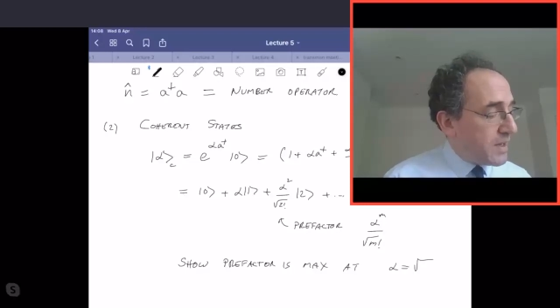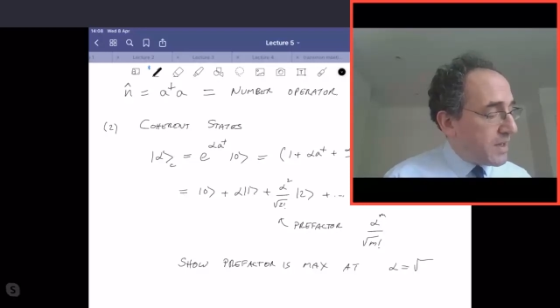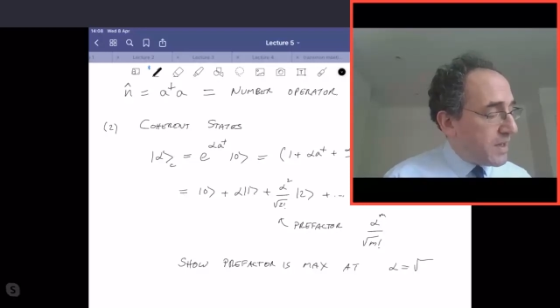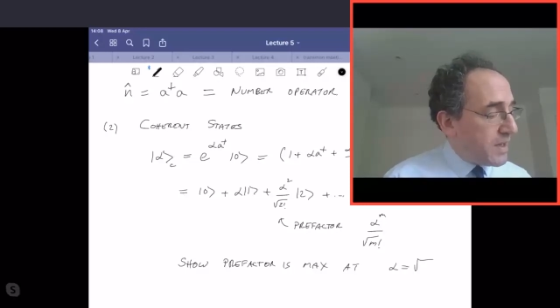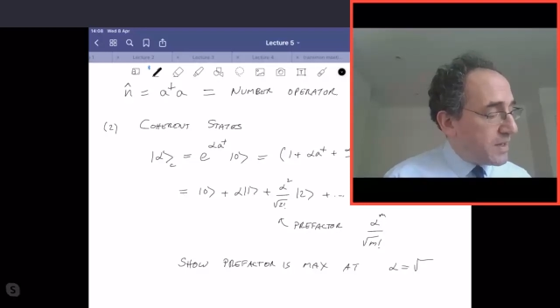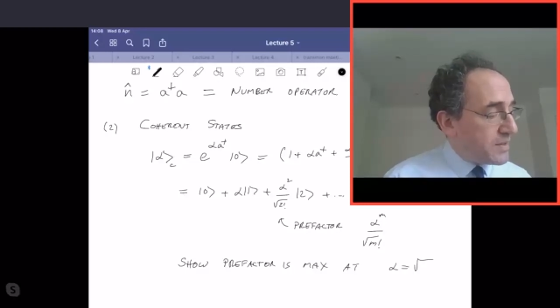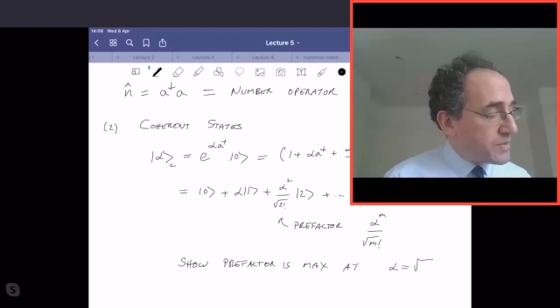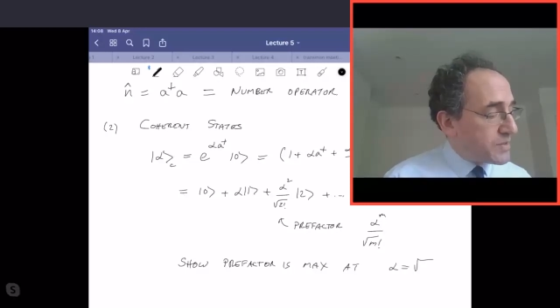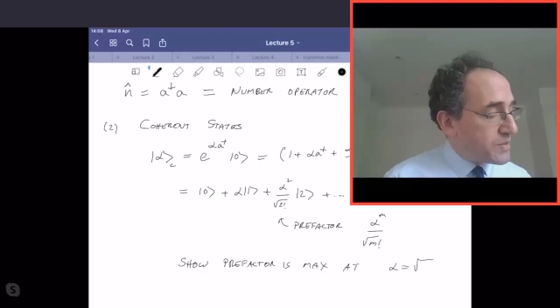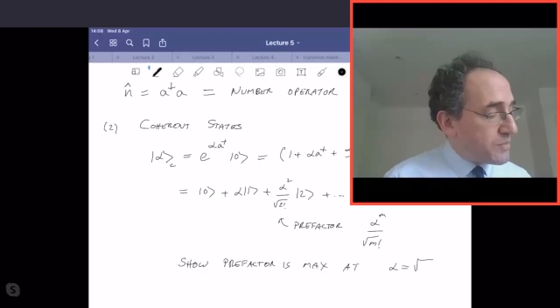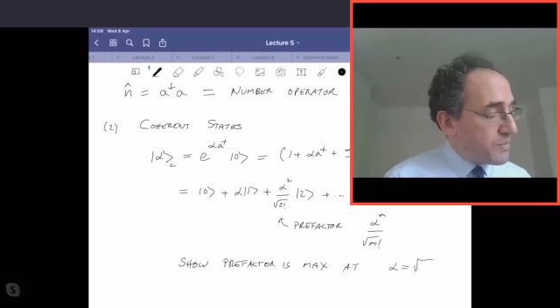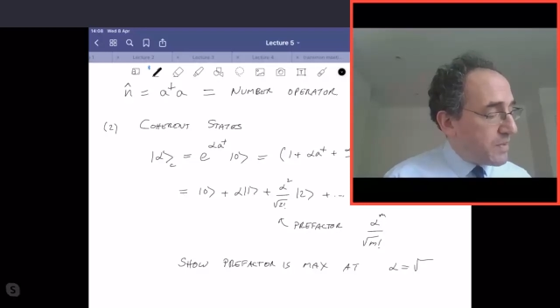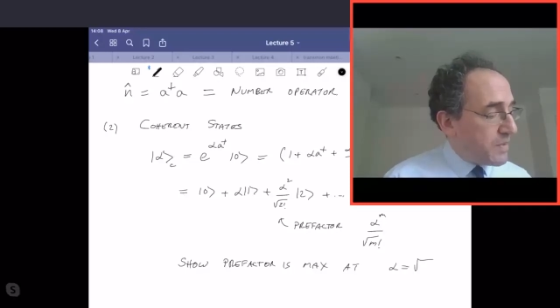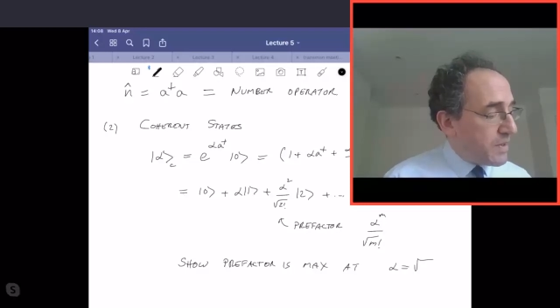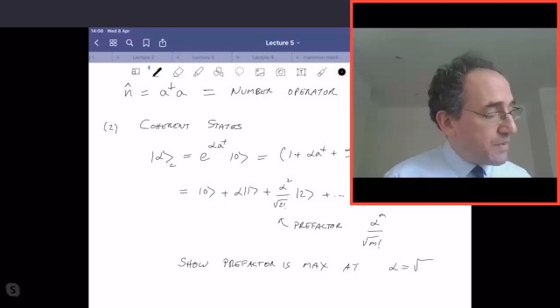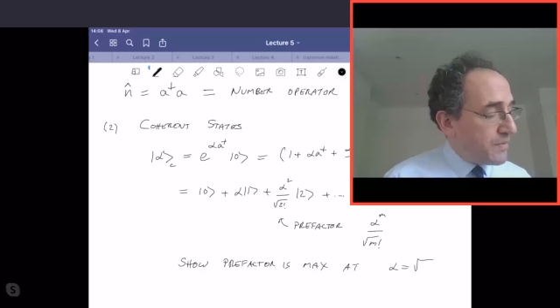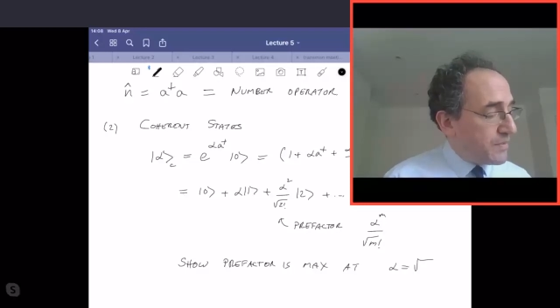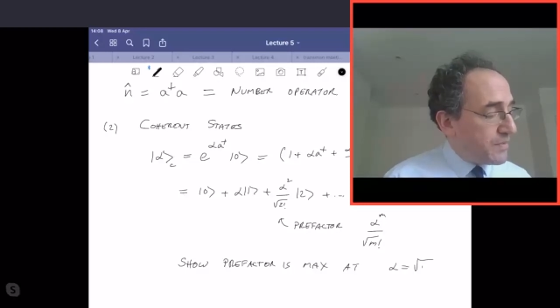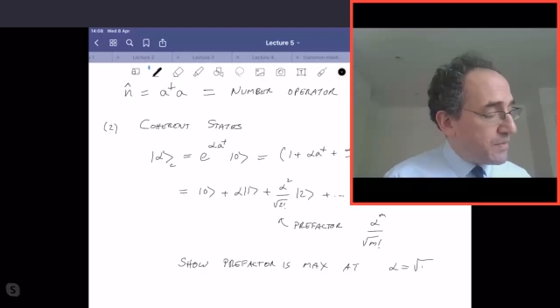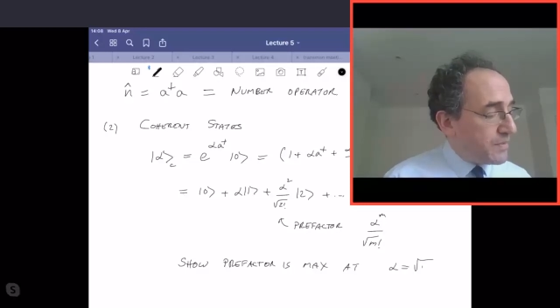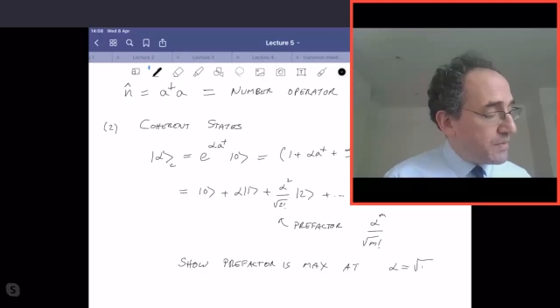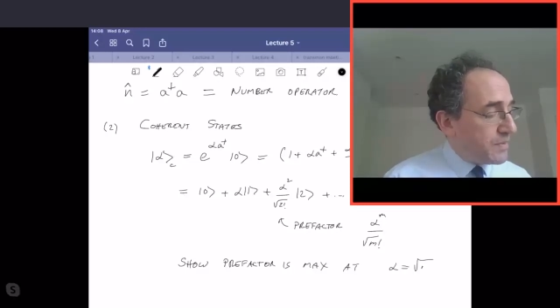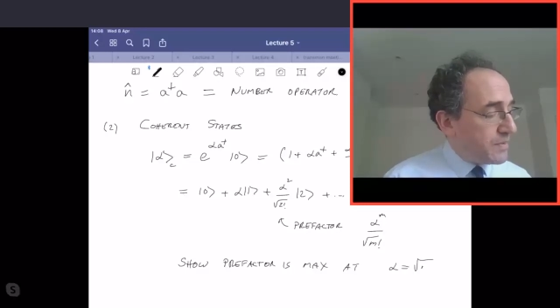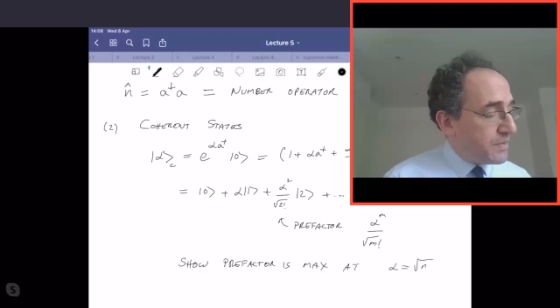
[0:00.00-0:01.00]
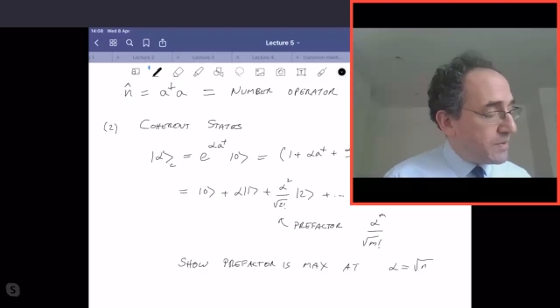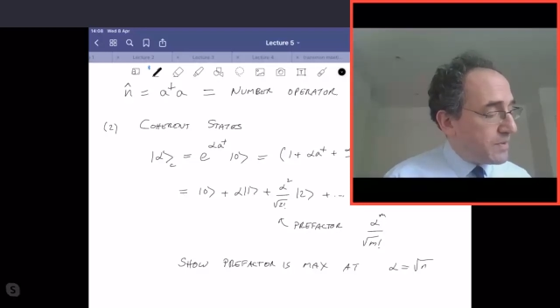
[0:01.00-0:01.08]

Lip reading: square root